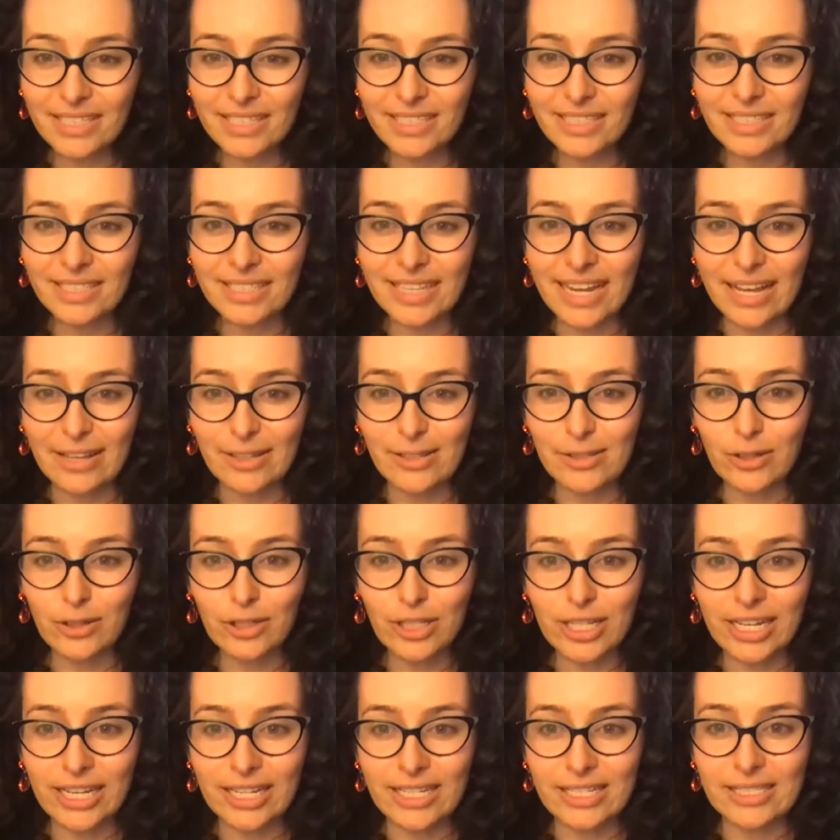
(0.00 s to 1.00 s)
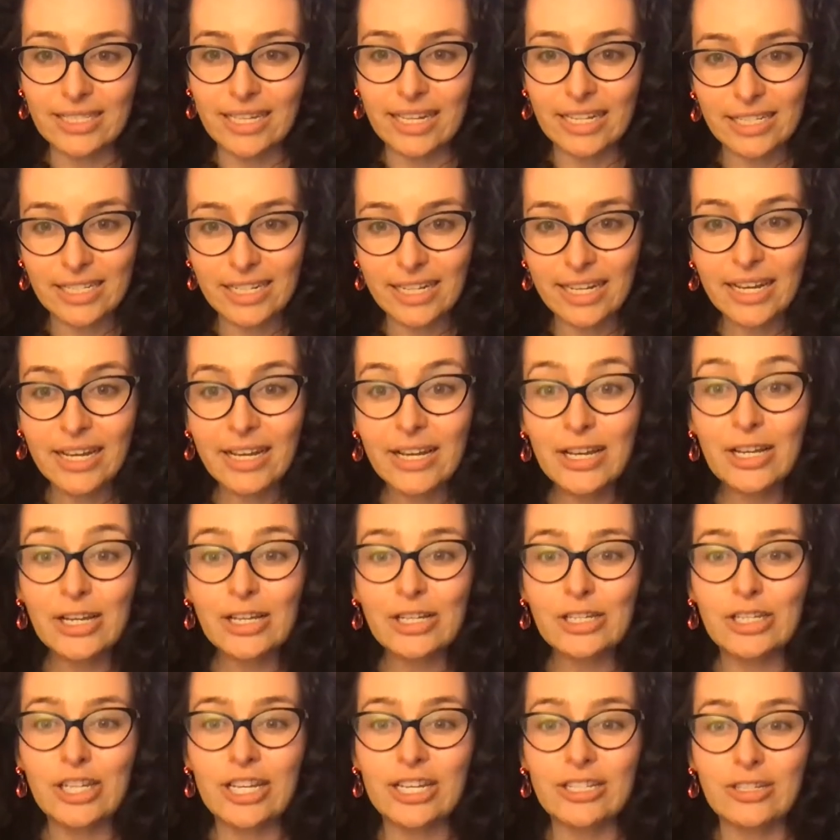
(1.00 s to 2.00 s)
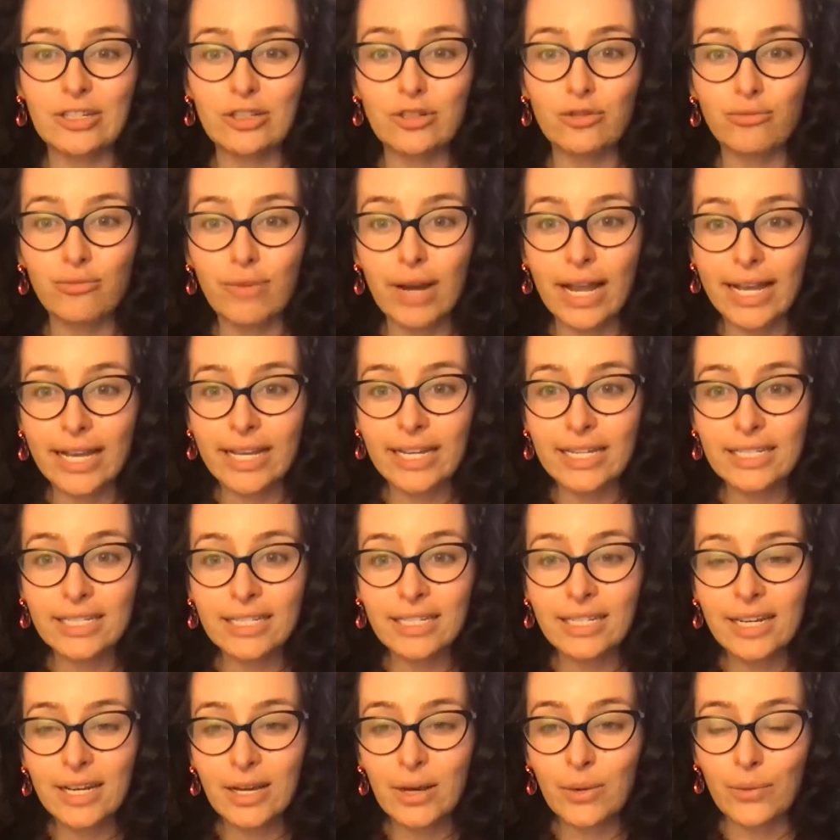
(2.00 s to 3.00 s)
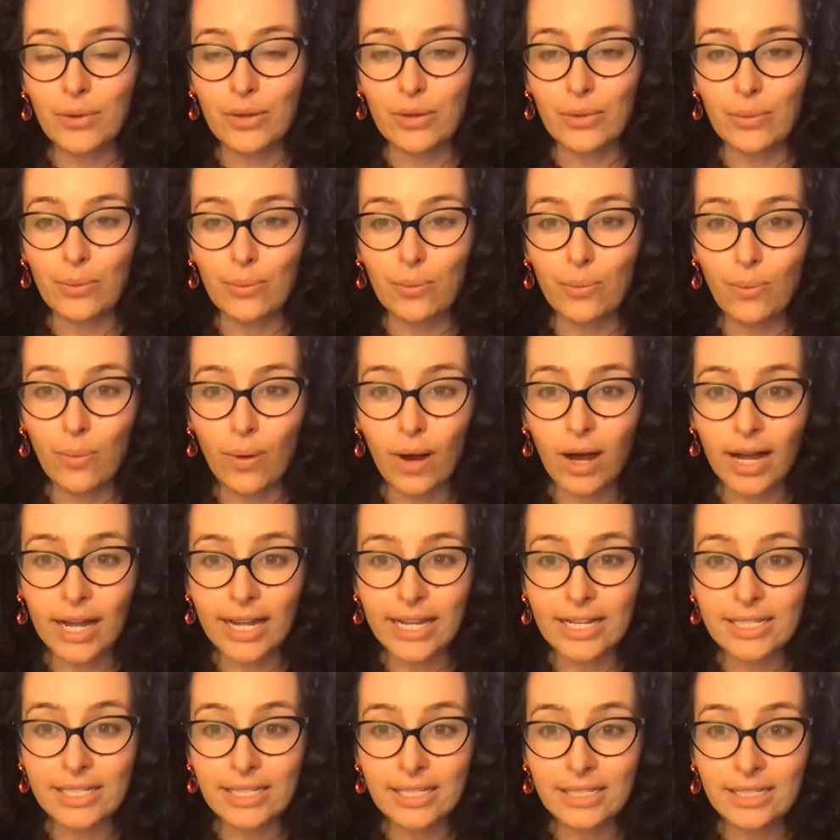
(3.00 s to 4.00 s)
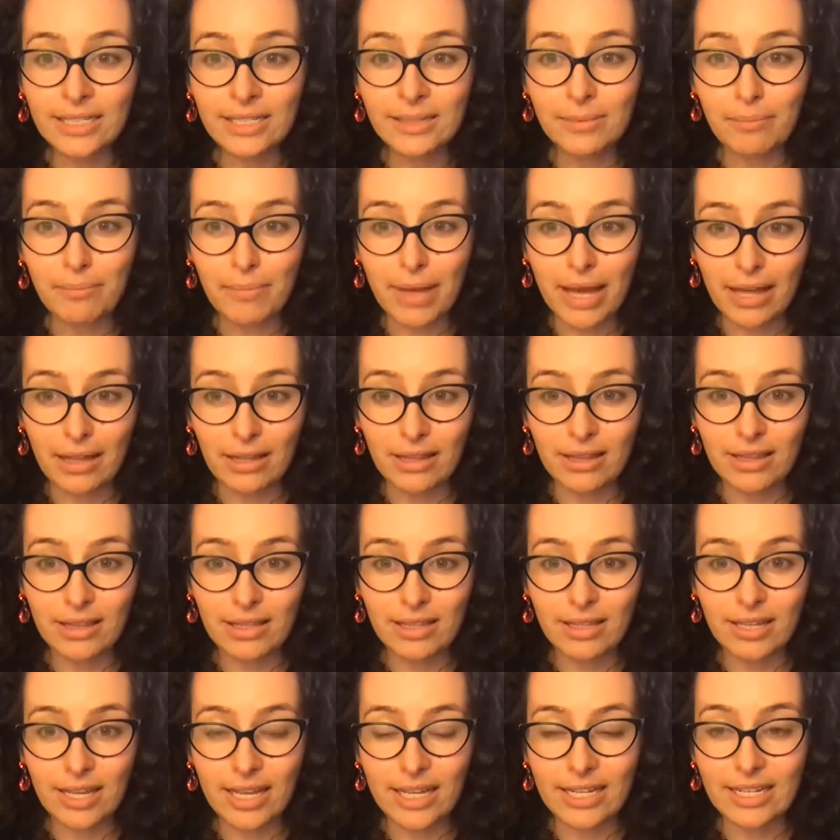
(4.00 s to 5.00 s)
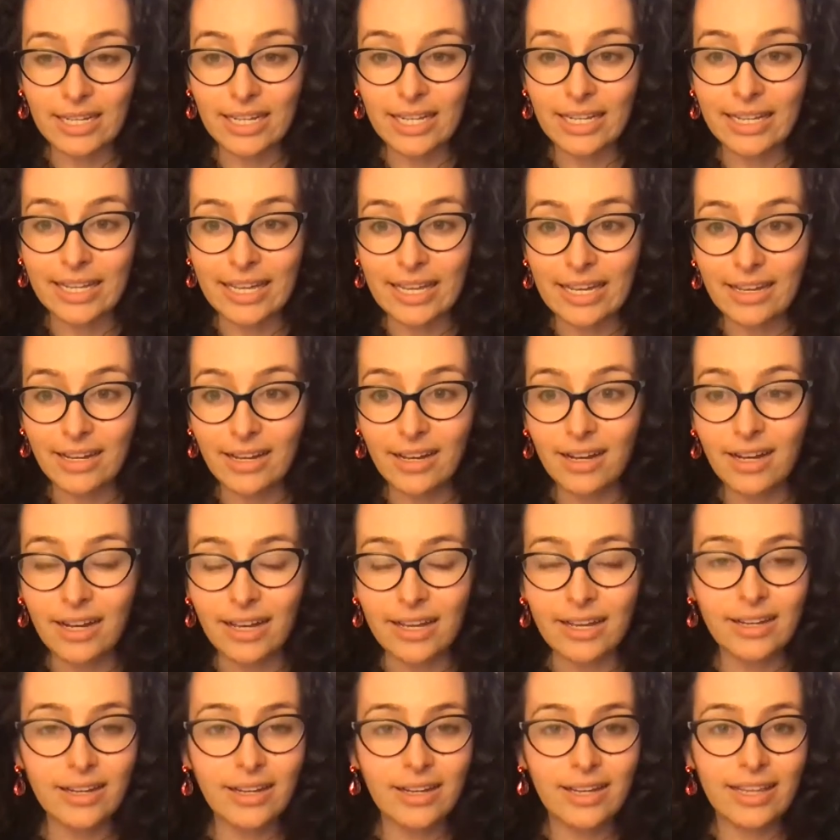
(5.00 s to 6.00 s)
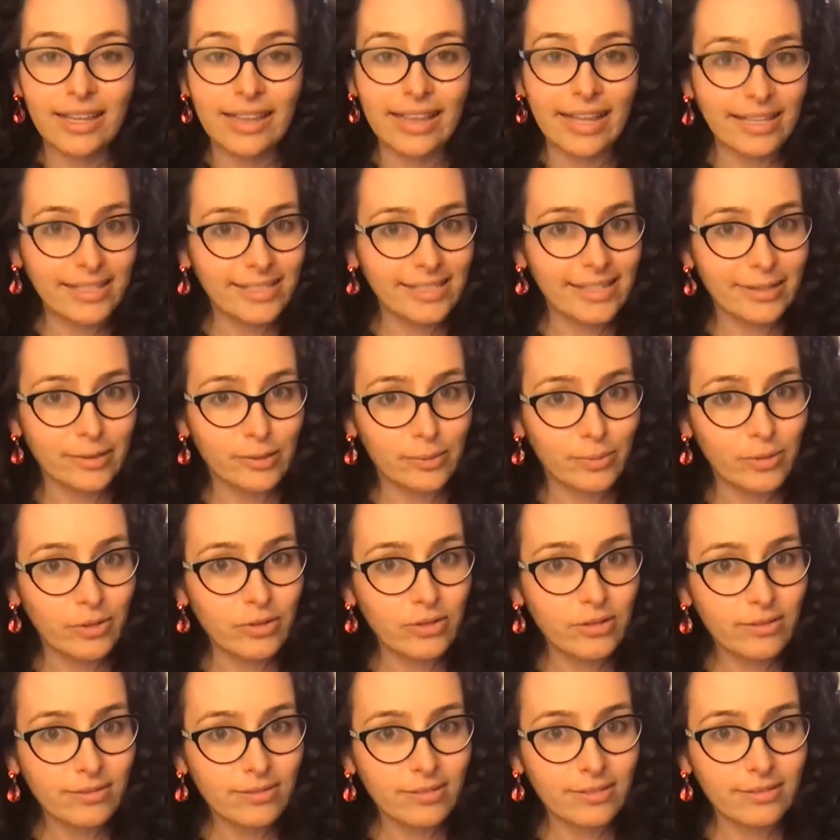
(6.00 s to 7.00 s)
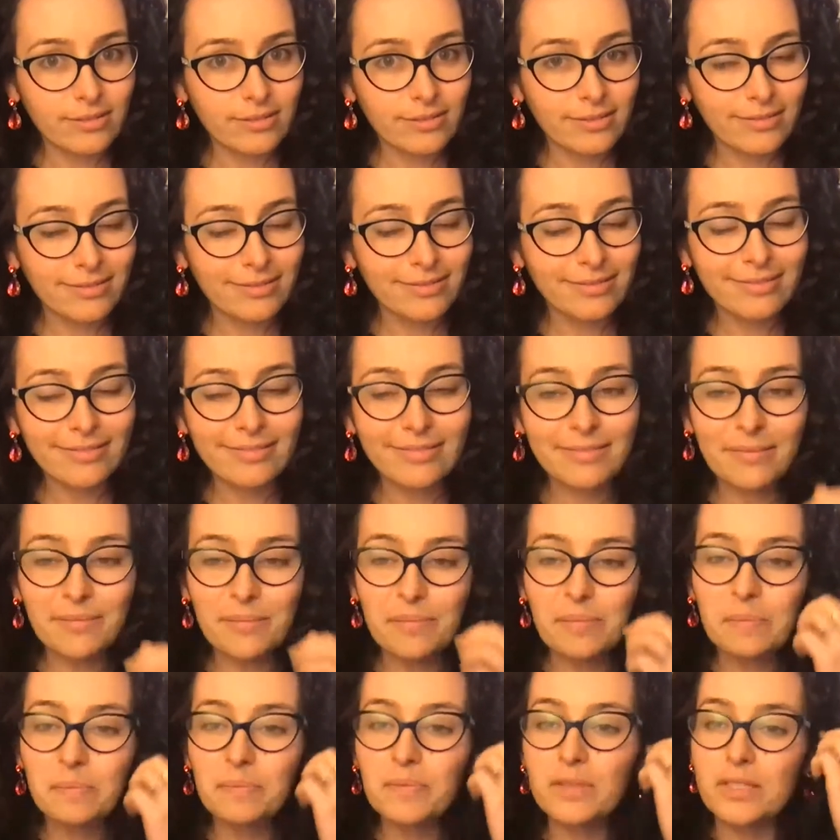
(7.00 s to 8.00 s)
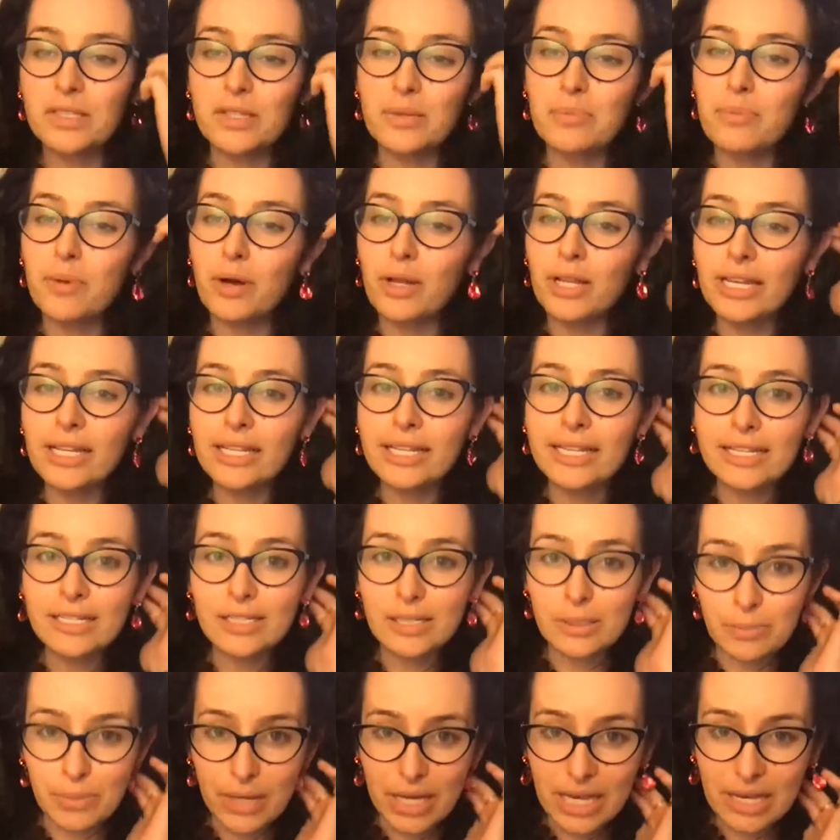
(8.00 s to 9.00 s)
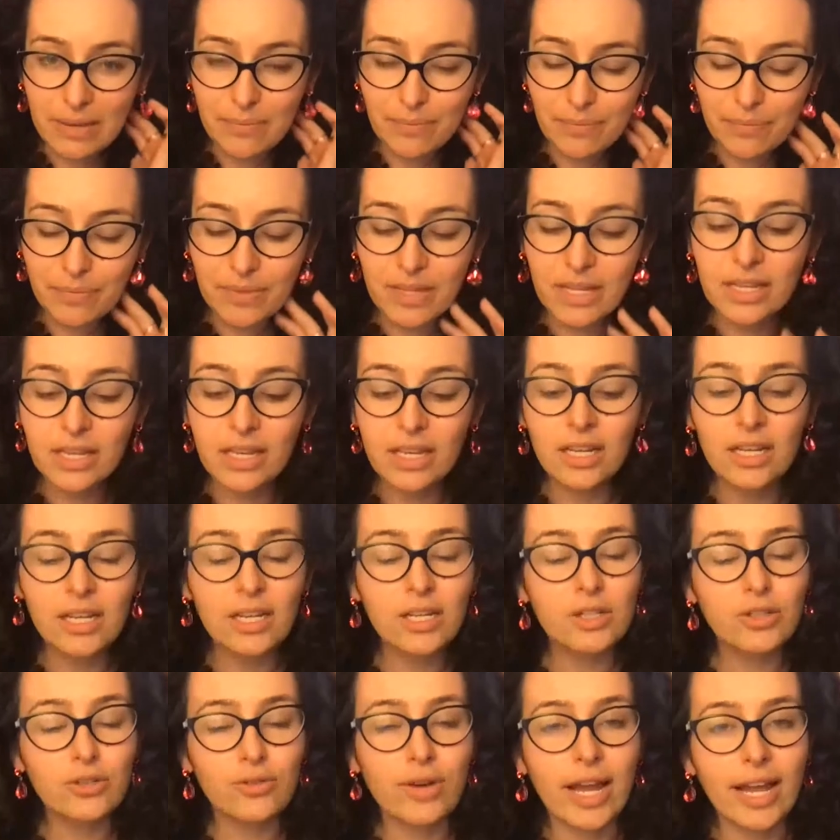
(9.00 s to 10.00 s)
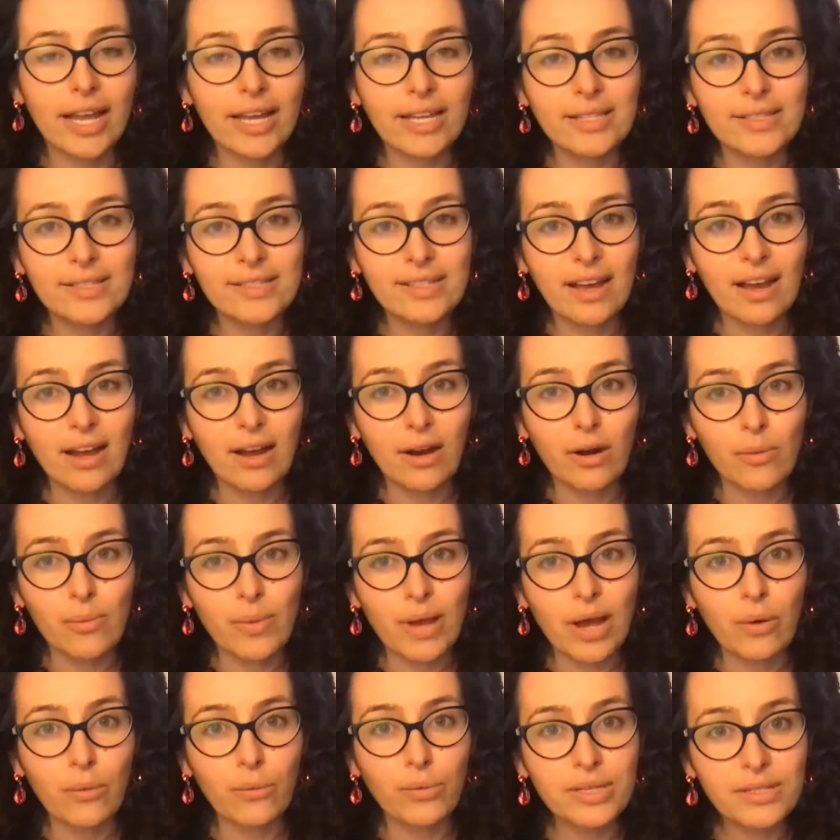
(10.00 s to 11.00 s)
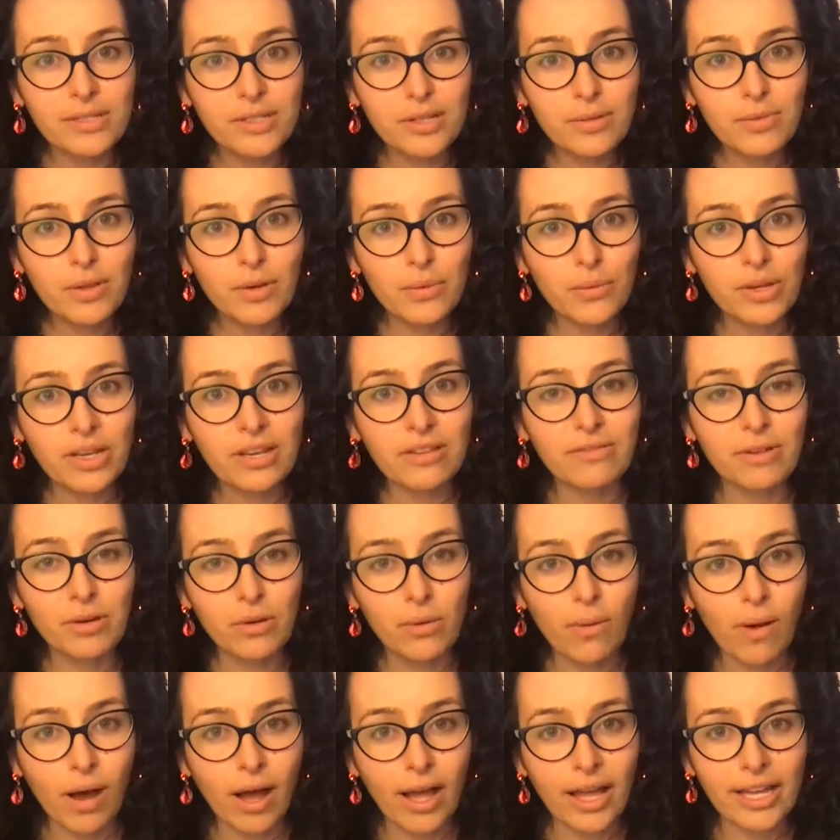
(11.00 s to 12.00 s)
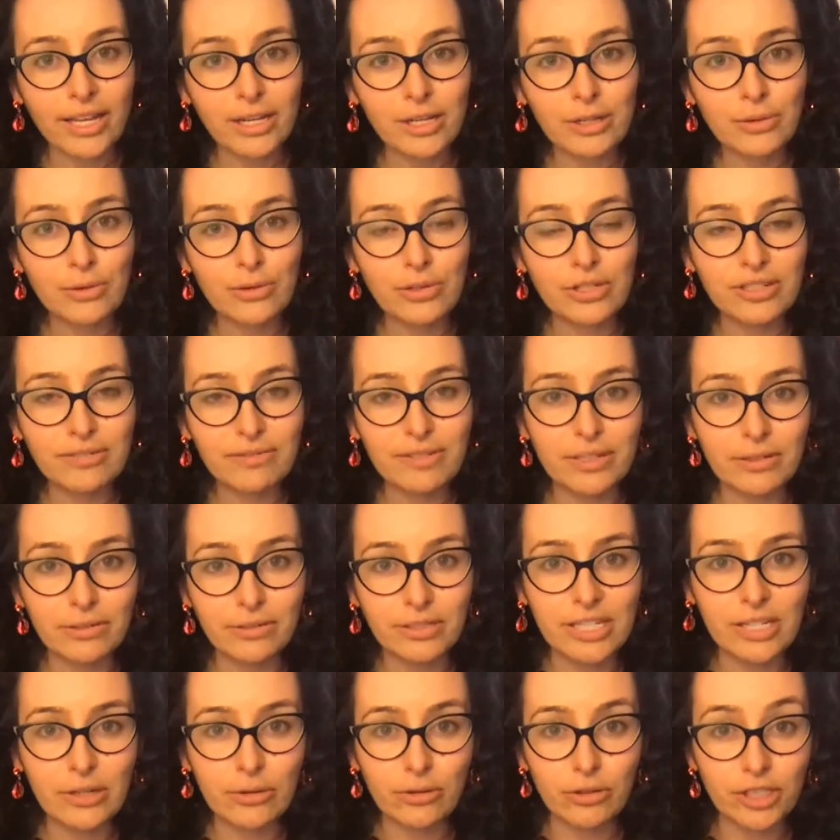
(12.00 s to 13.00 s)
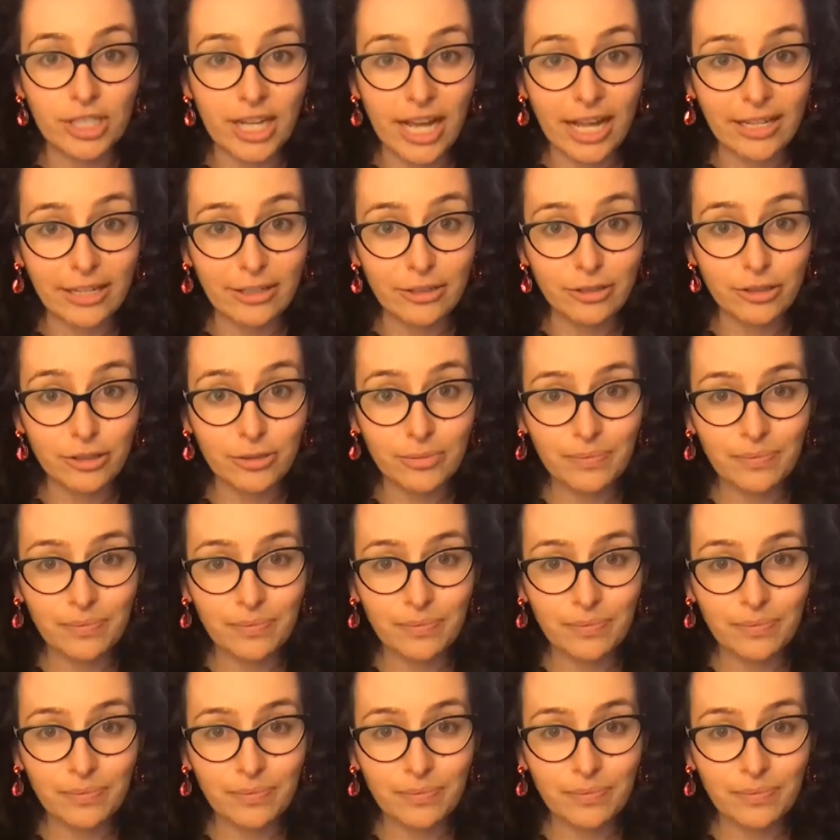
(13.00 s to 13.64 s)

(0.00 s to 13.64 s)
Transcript: Now, Sonia has said she has a dragon with a wide mouth and a clear eye. That sounds beautiful. Symbolically to me, dragons are about wisdom that we have acquired through difficulty or challenge.